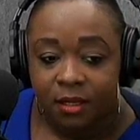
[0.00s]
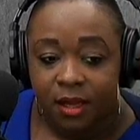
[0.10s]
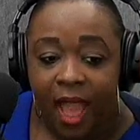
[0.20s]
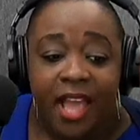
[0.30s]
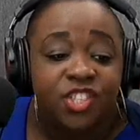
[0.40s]

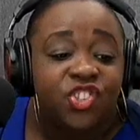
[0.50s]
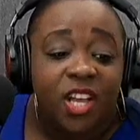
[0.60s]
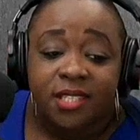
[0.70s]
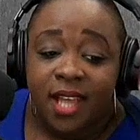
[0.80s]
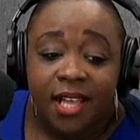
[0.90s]
And
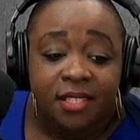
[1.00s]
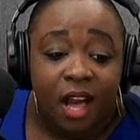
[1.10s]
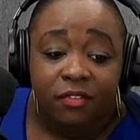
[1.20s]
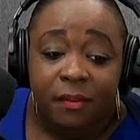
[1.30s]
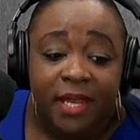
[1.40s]
just as
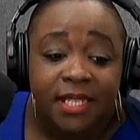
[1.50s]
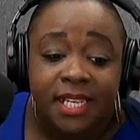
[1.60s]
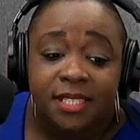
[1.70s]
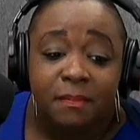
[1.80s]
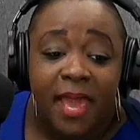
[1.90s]
government
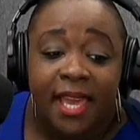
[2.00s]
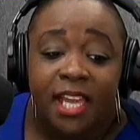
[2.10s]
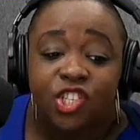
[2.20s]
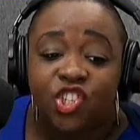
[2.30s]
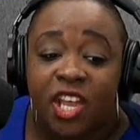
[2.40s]
is
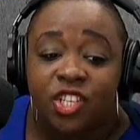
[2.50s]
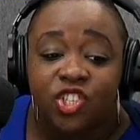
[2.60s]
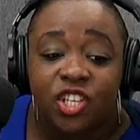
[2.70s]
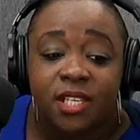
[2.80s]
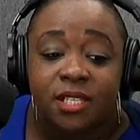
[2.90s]
making
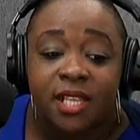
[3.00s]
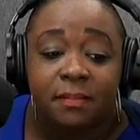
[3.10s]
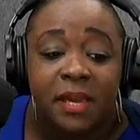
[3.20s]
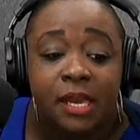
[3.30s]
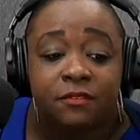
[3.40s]
changes and
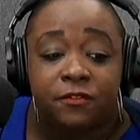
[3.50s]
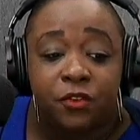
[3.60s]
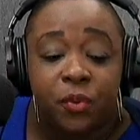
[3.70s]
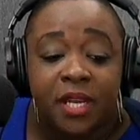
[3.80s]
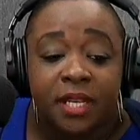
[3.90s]
being
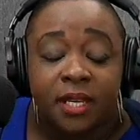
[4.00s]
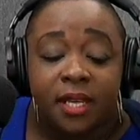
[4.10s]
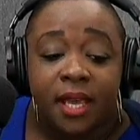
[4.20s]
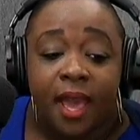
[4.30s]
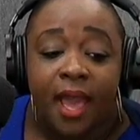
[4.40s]
fluid
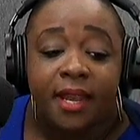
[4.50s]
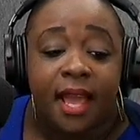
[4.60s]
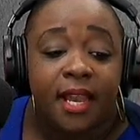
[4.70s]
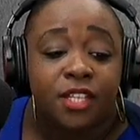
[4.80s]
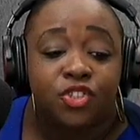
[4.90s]

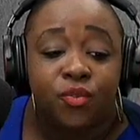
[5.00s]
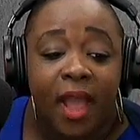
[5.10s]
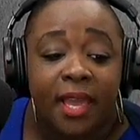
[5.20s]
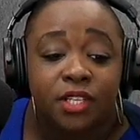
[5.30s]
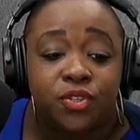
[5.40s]
and
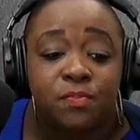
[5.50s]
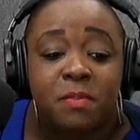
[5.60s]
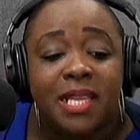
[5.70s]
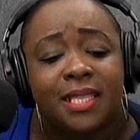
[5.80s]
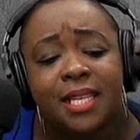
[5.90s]
trying to
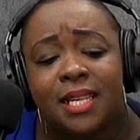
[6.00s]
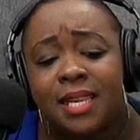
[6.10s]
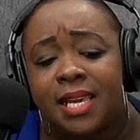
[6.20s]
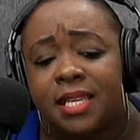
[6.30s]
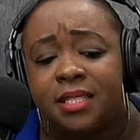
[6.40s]
meet the
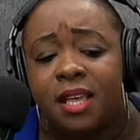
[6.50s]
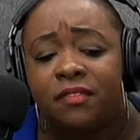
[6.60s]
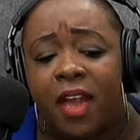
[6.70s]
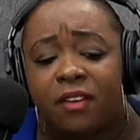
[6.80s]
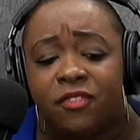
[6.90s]
needs of
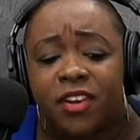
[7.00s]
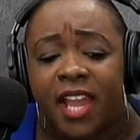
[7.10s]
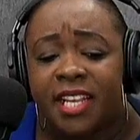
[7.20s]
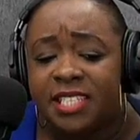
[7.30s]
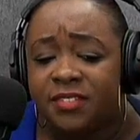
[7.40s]
every
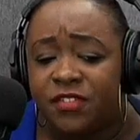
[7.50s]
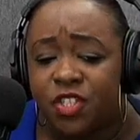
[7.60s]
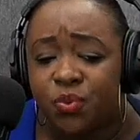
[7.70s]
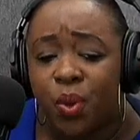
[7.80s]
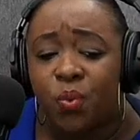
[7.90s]

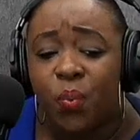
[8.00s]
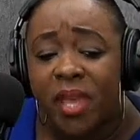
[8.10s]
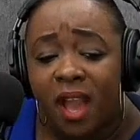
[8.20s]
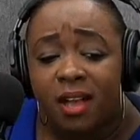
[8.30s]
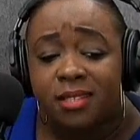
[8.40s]
individual, we
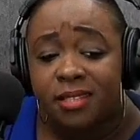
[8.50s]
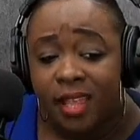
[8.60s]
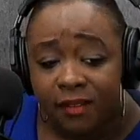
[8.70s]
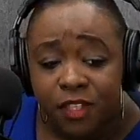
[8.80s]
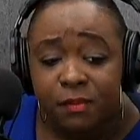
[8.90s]

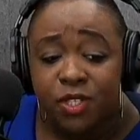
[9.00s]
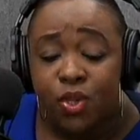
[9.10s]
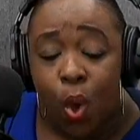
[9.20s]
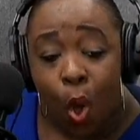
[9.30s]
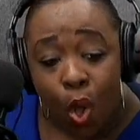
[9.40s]
ourselves must
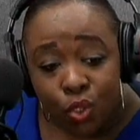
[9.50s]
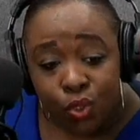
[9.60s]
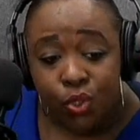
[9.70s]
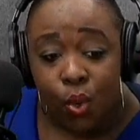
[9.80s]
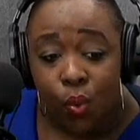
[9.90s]

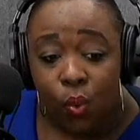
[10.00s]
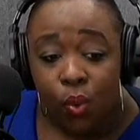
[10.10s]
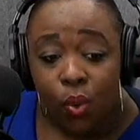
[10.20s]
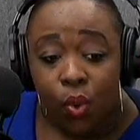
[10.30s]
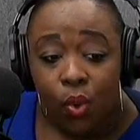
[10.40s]
also
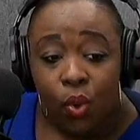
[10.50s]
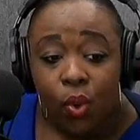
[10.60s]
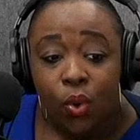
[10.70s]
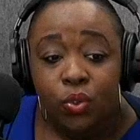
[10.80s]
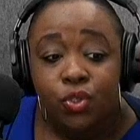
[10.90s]

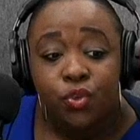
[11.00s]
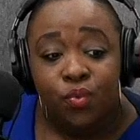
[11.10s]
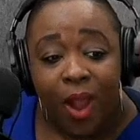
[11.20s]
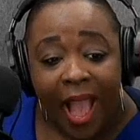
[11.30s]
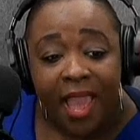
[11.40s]

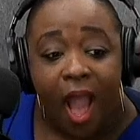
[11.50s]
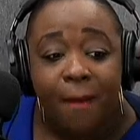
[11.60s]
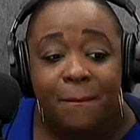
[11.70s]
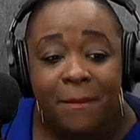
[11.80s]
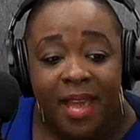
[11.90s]
try our
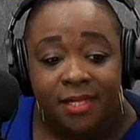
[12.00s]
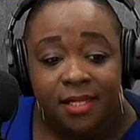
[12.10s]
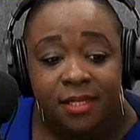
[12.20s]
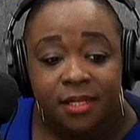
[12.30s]
best